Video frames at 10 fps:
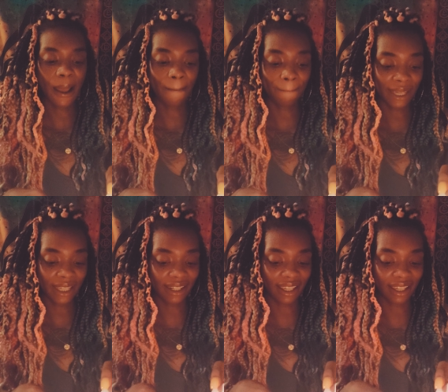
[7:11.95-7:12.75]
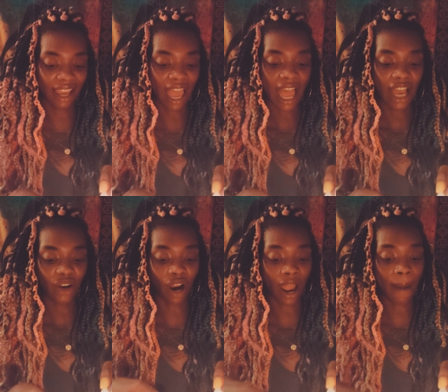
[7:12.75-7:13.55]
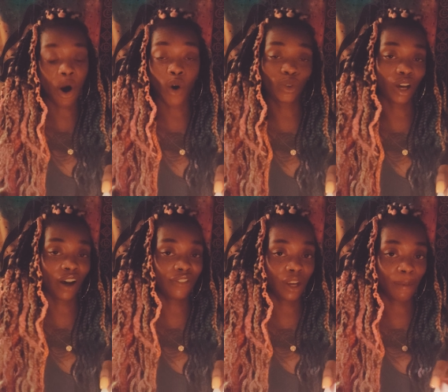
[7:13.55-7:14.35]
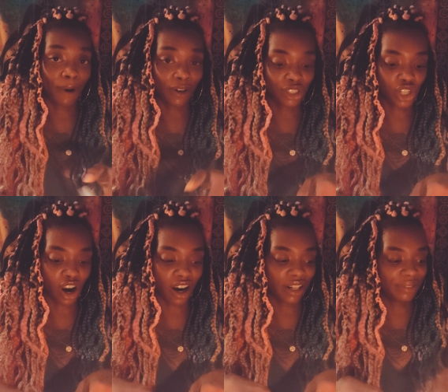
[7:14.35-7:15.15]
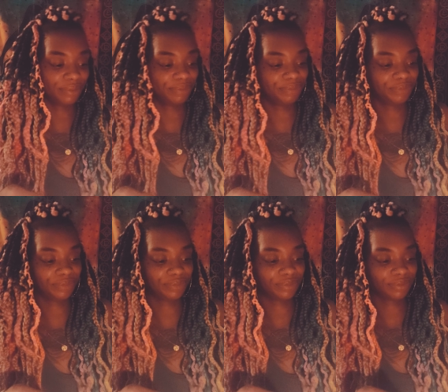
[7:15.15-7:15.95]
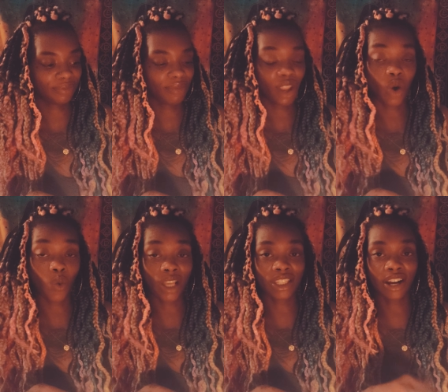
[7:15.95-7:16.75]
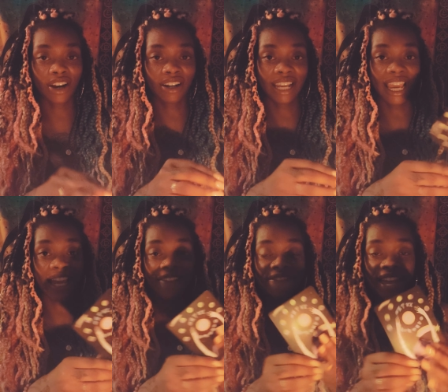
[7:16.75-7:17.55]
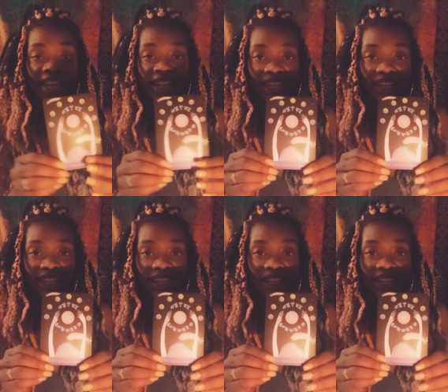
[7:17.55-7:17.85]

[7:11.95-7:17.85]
meaning grab hold of your birth chart, Western and Vedic.